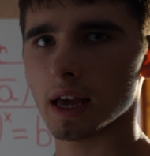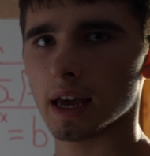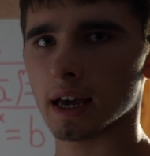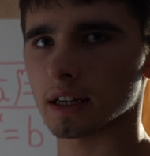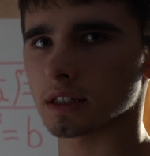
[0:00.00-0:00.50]

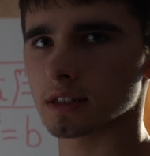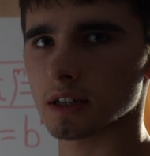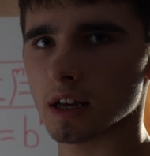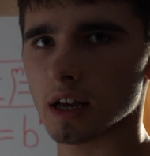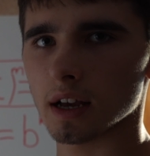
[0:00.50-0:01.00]
and
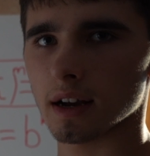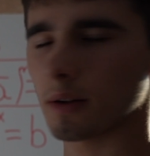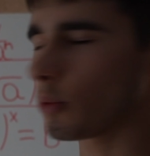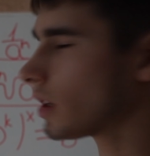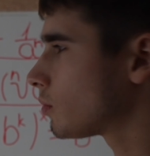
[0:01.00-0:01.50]

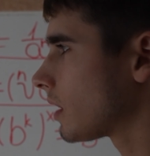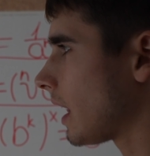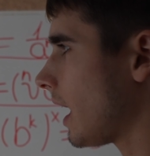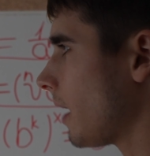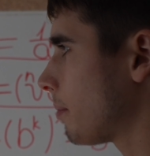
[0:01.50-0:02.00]
what will
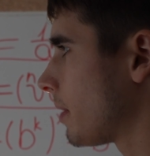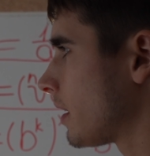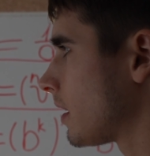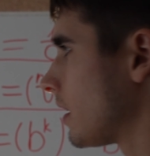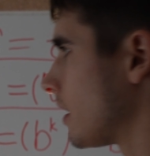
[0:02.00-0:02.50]
happen